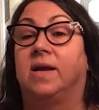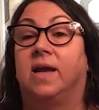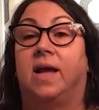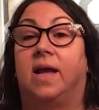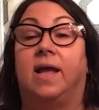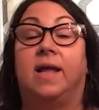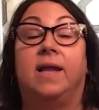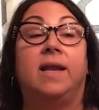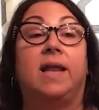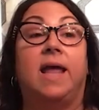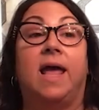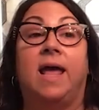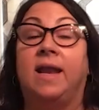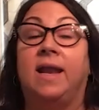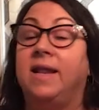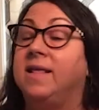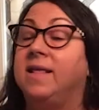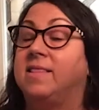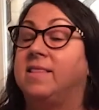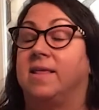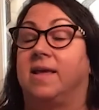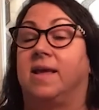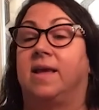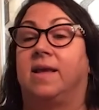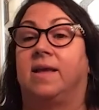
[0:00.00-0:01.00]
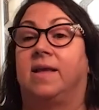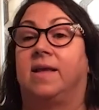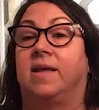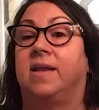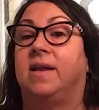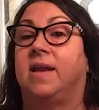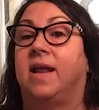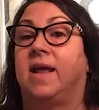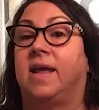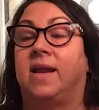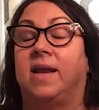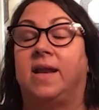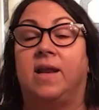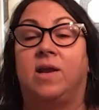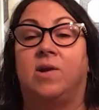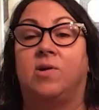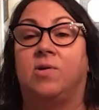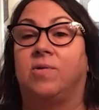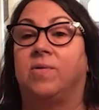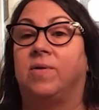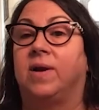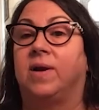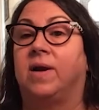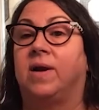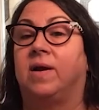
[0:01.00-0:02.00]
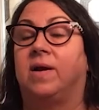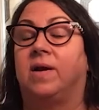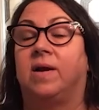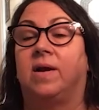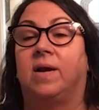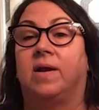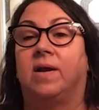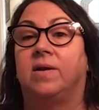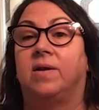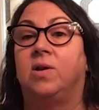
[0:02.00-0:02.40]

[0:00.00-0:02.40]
in anything, in any career.